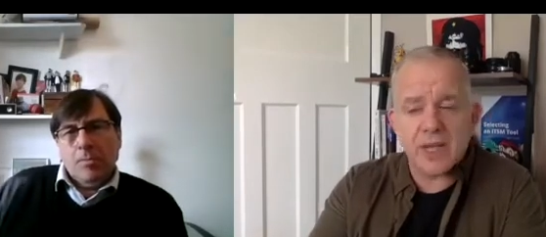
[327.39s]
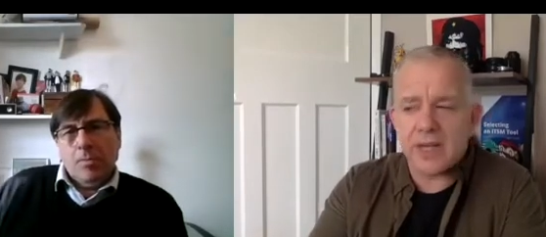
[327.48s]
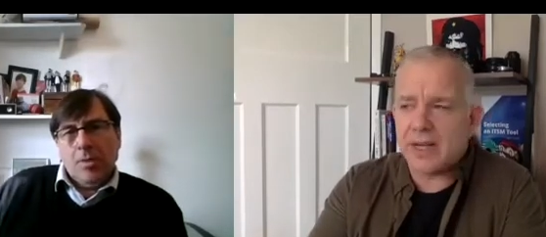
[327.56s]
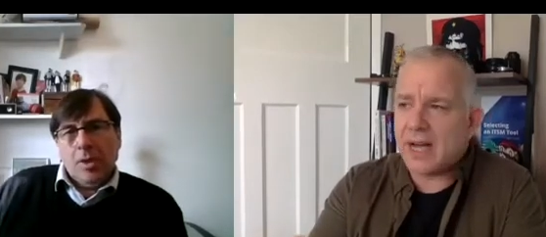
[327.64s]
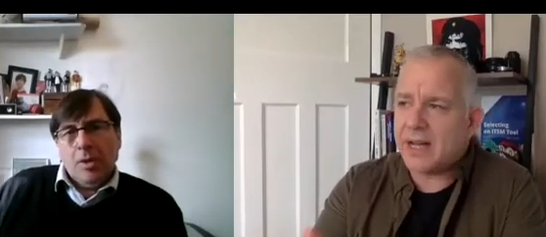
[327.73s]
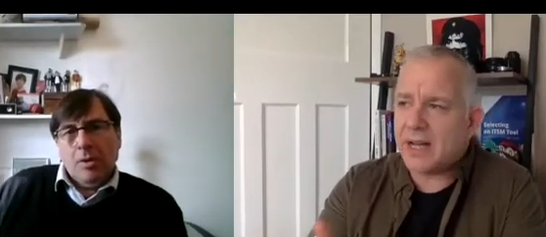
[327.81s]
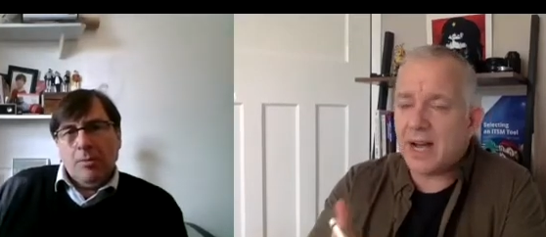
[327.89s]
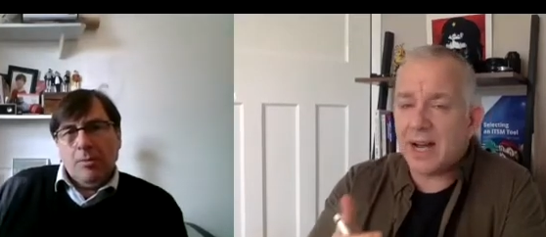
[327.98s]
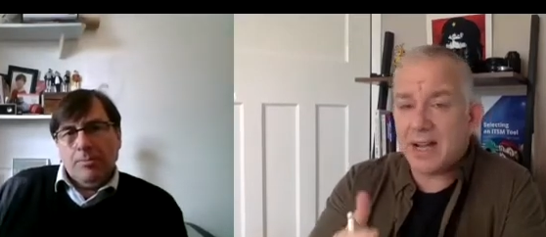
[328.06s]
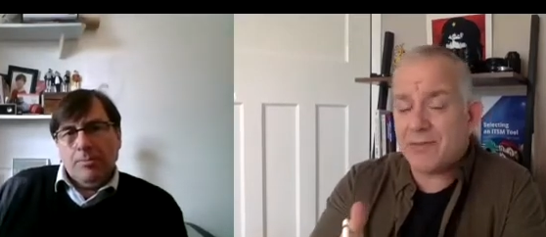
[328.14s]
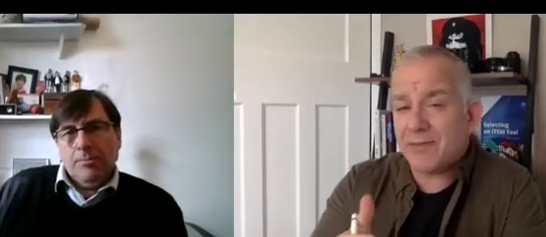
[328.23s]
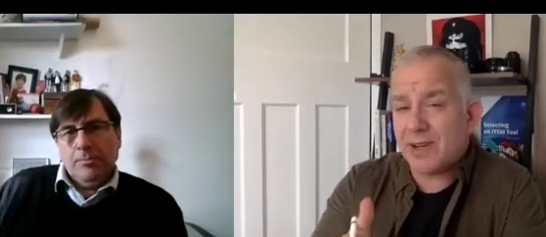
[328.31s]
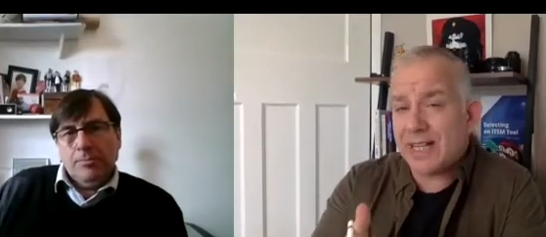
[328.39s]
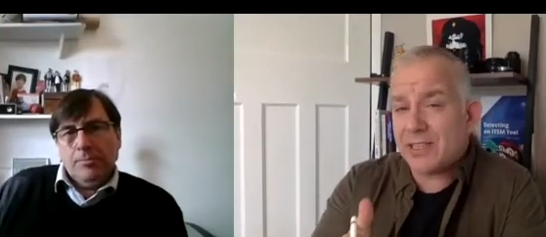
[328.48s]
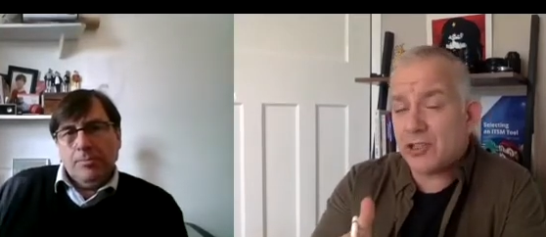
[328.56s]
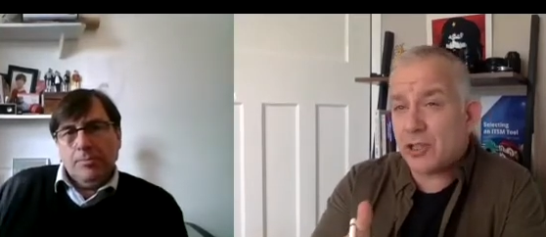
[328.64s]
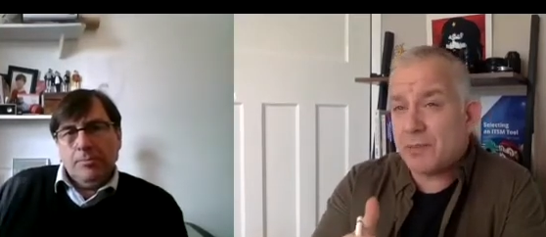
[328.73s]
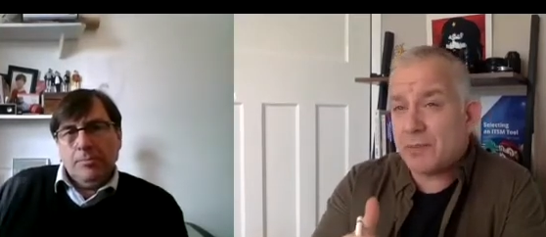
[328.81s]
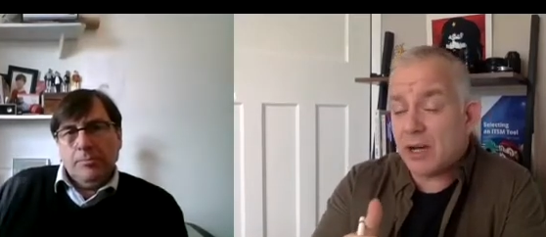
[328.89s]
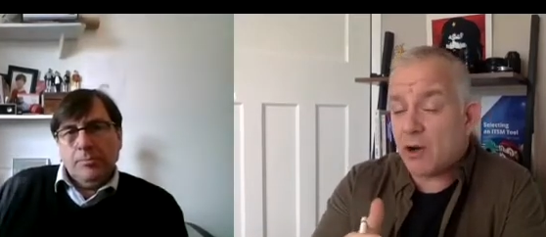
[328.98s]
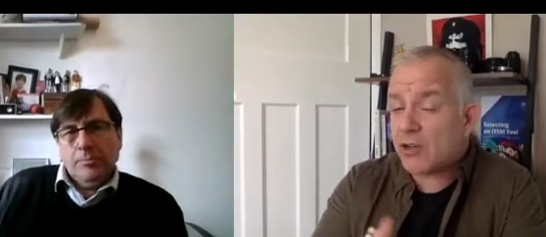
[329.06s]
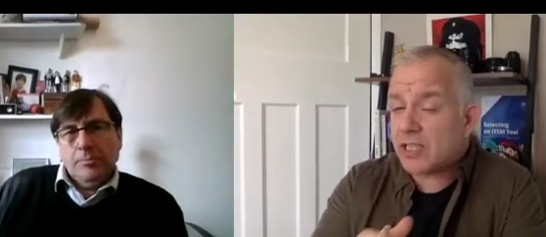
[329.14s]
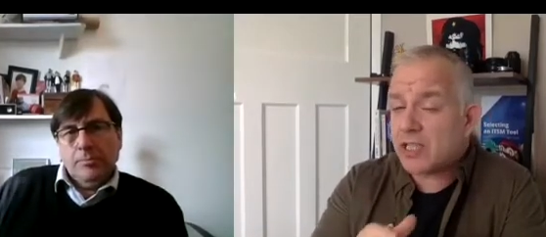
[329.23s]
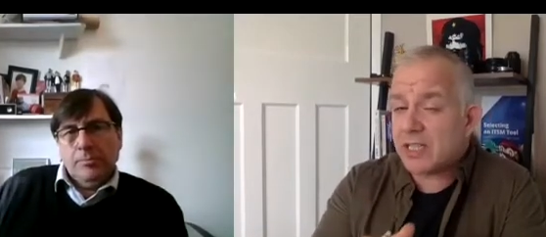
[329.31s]
Speaker 1: and and, I've, it took me
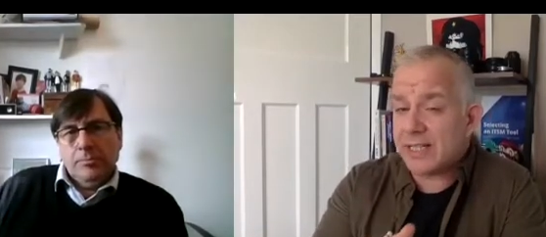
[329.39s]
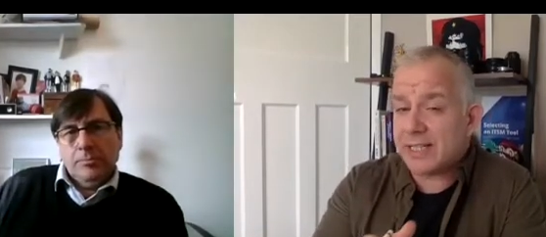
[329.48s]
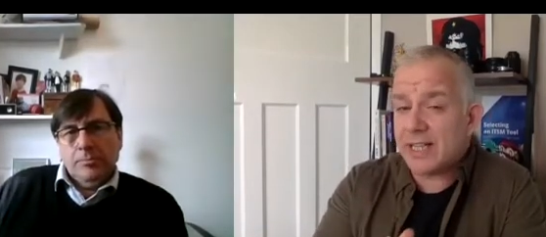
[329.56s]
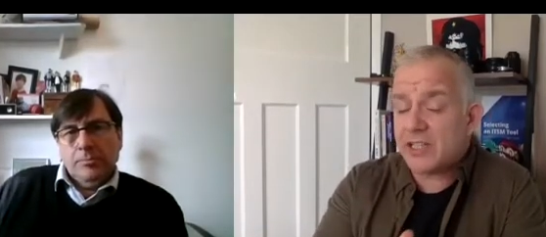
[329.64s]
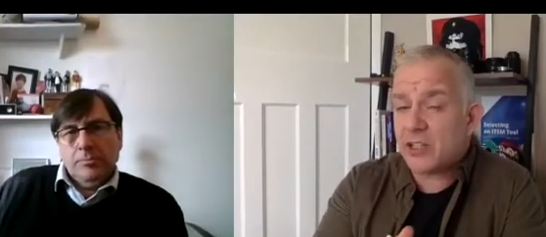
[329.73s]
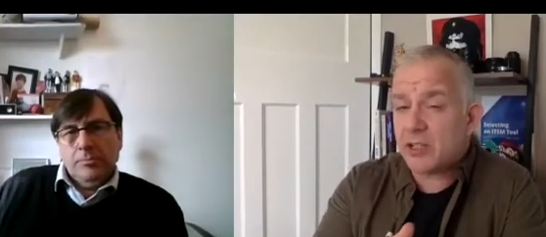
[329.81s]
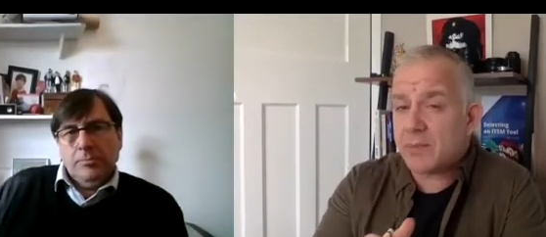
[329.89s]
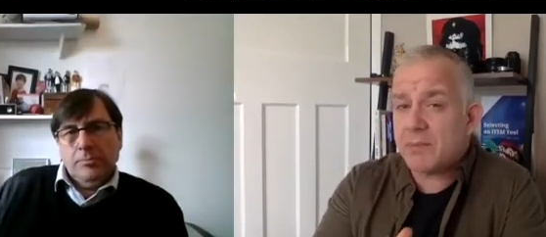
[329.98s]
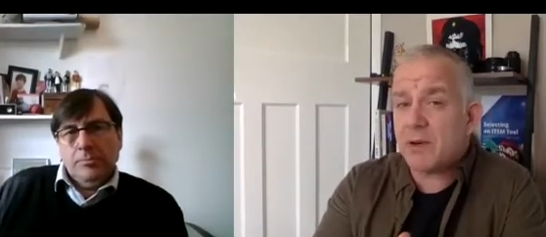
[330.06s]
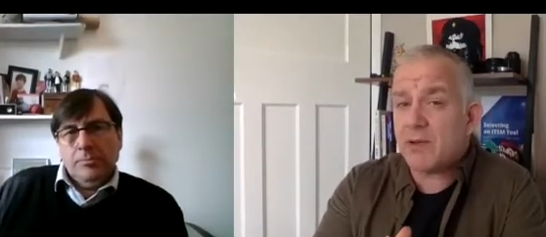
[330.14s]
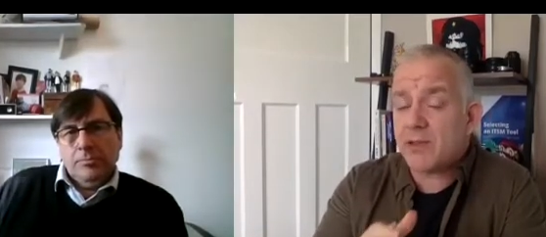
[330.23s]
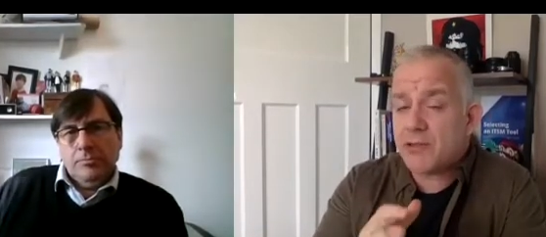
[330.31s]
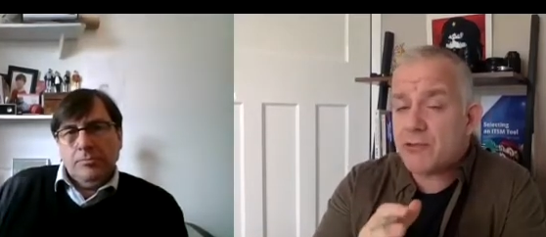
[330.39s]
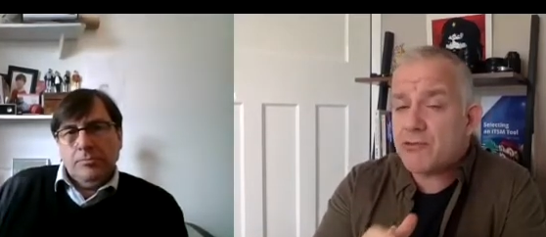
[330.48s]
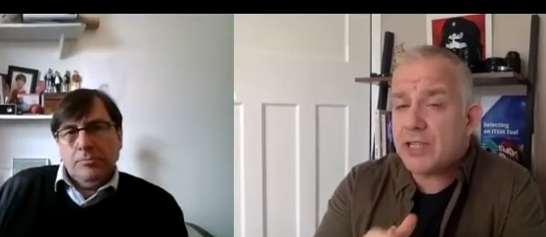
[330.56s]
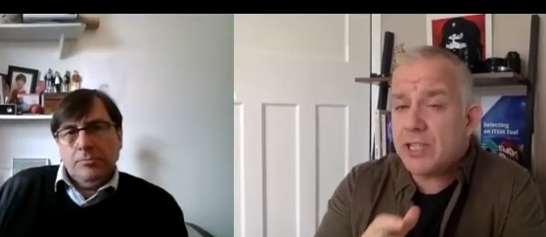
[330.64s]
honestly, it took me about three